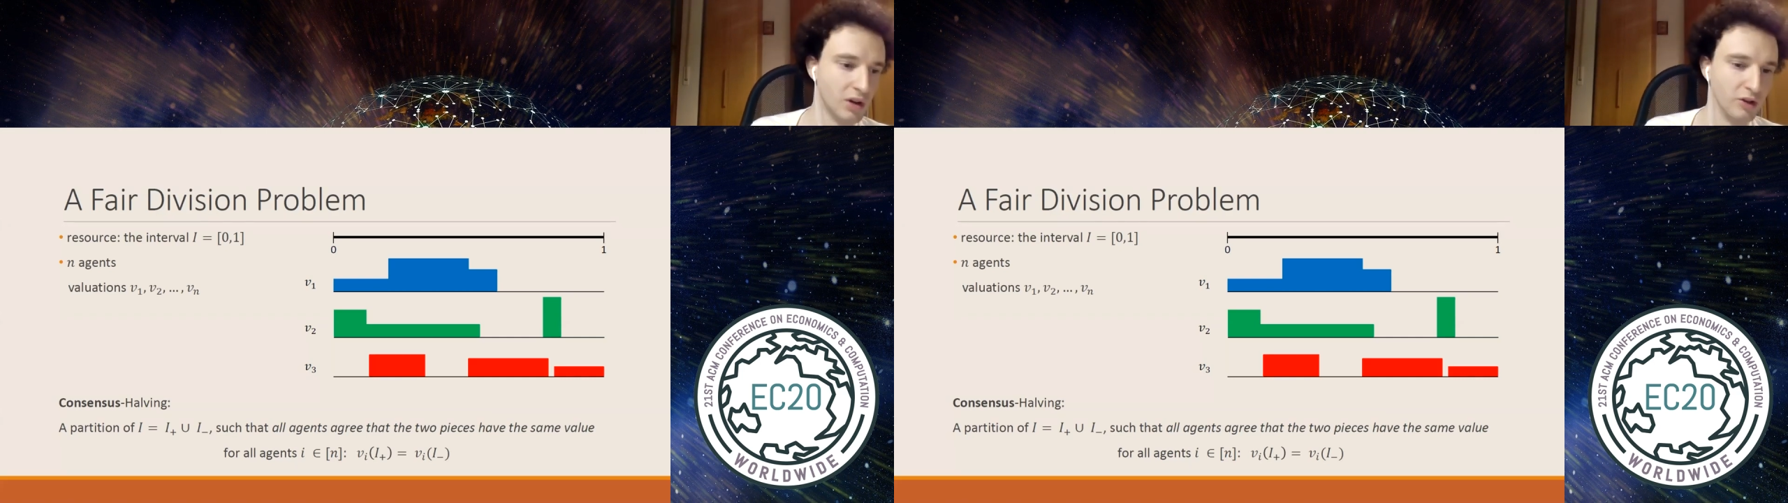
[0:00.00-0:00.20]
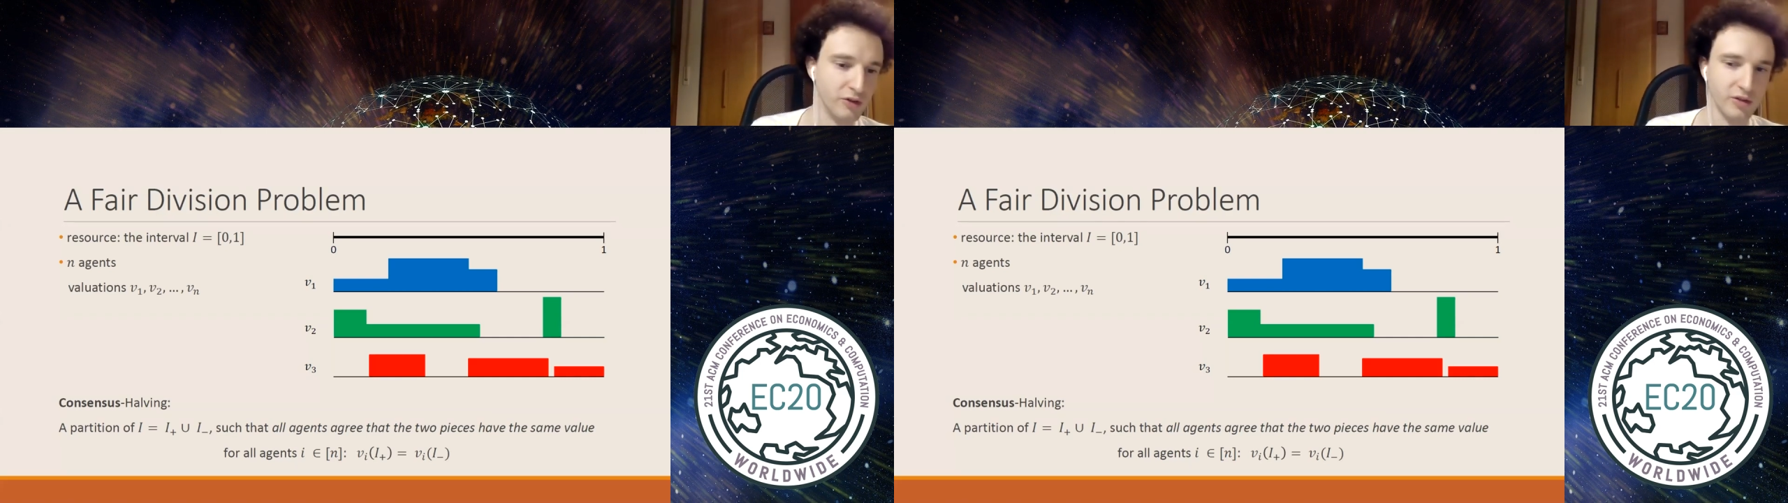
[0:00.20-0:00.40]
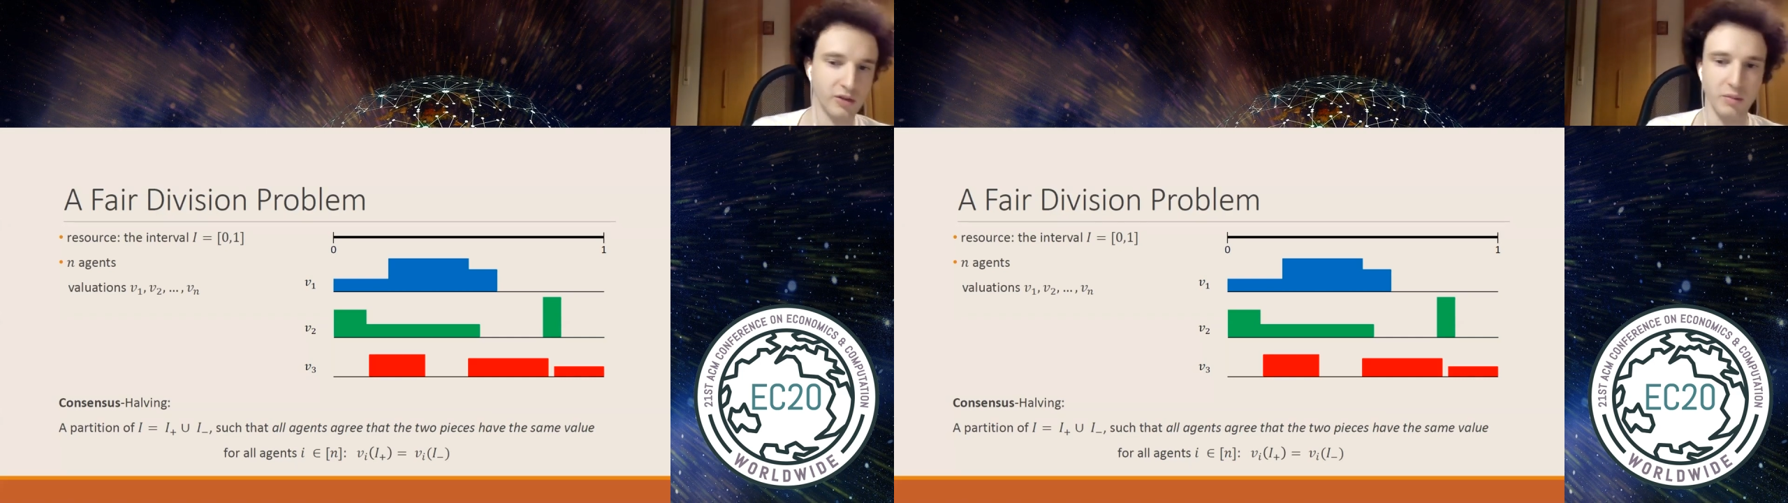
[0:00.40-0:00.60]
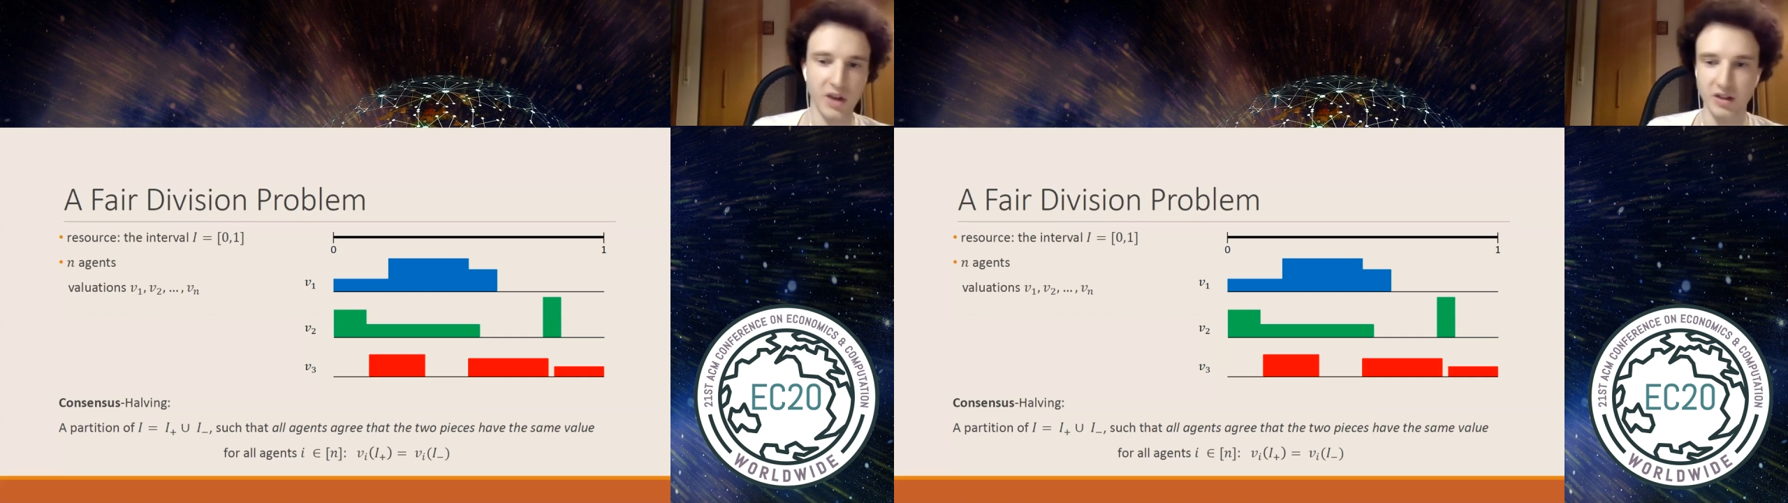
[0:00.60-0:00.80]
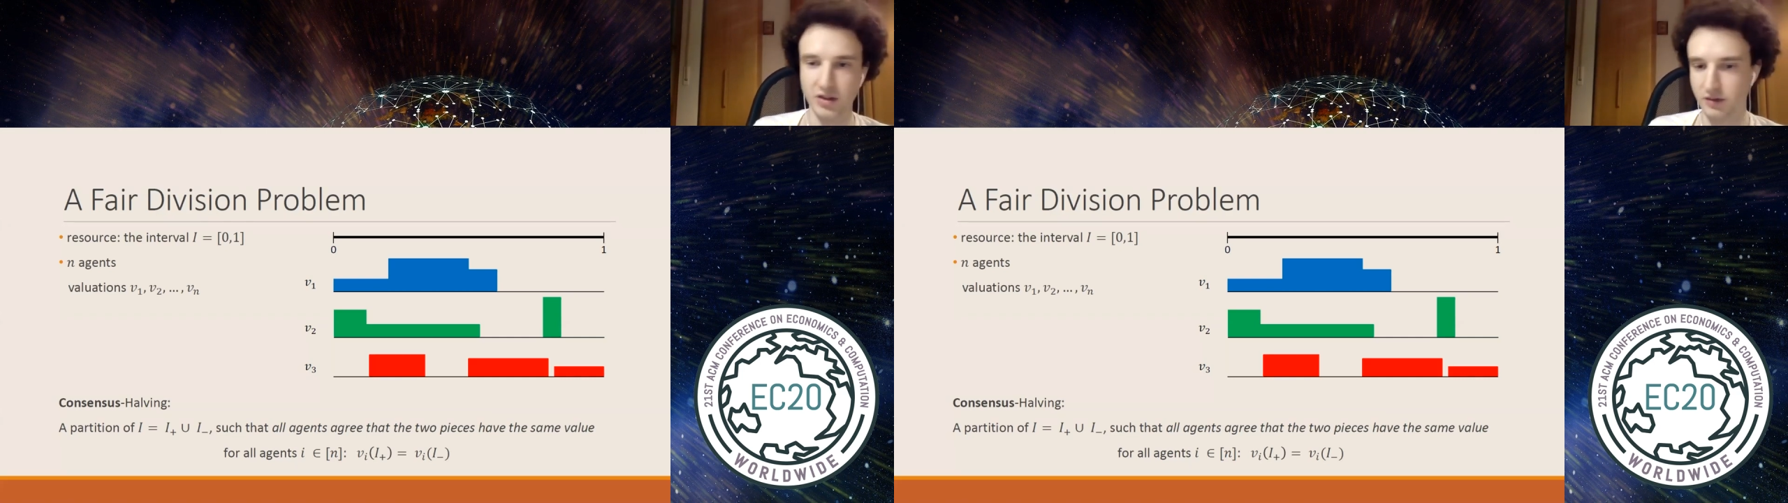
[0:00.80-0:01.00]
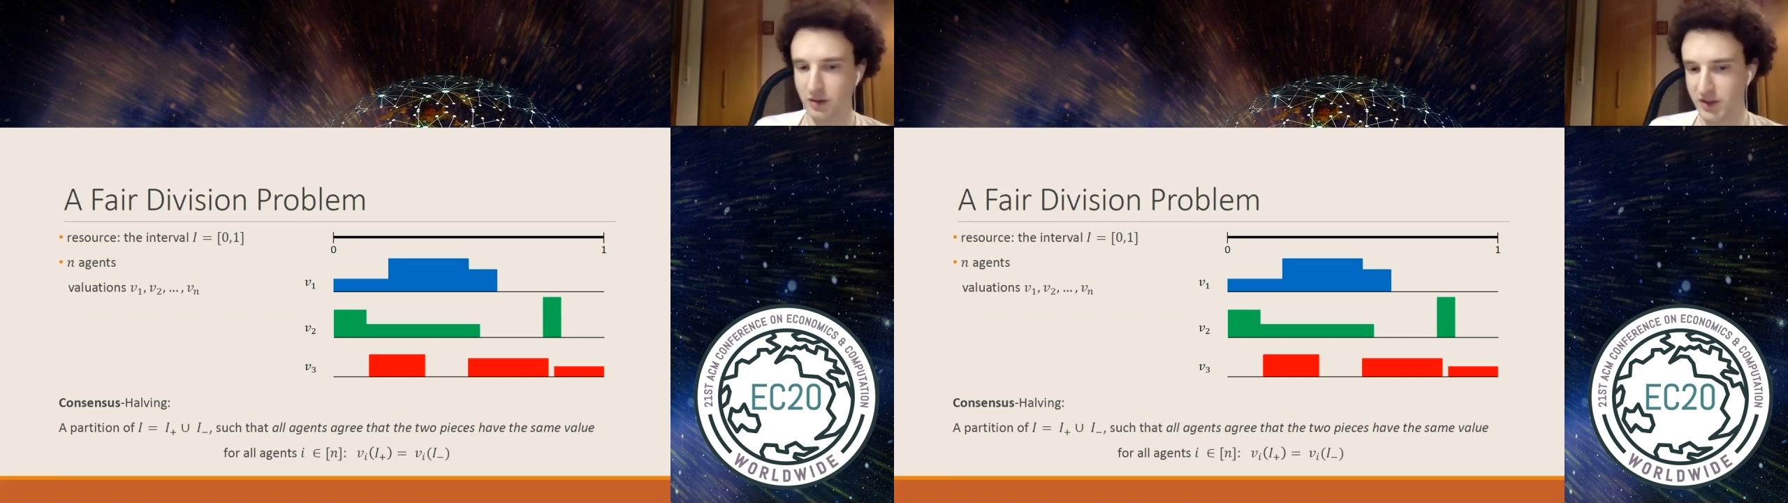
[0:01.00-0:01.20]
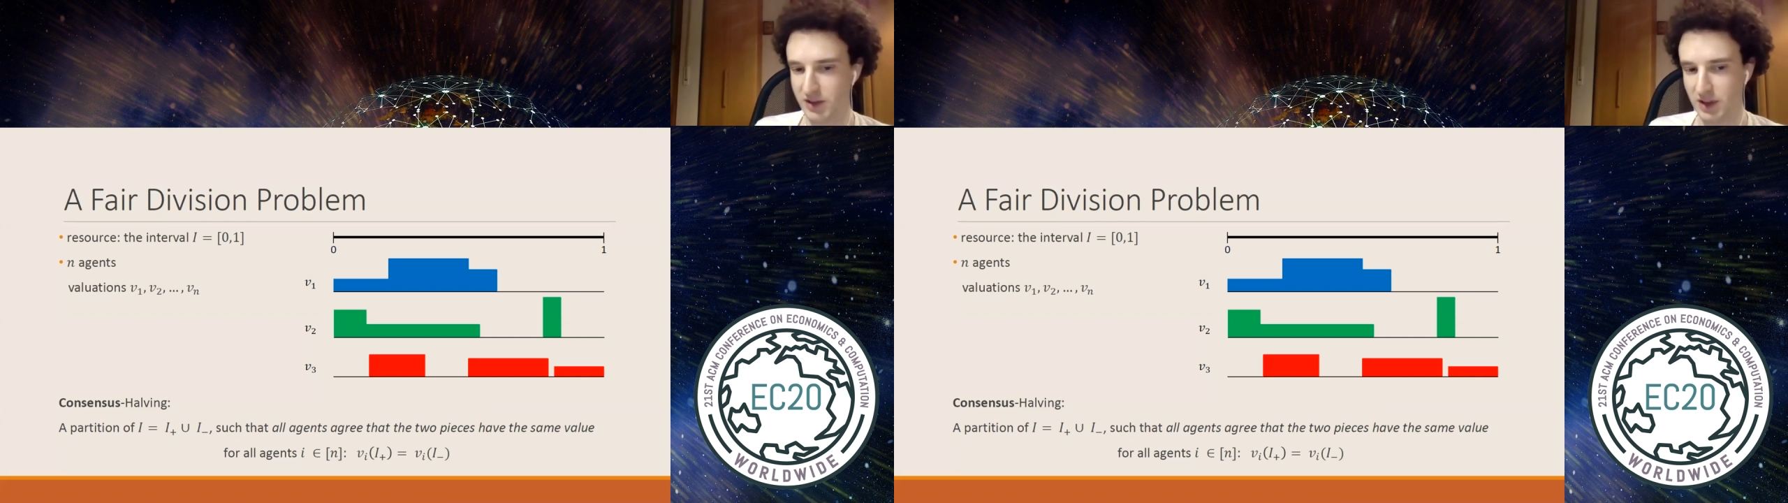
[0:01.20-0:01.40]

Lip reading: of many intervals.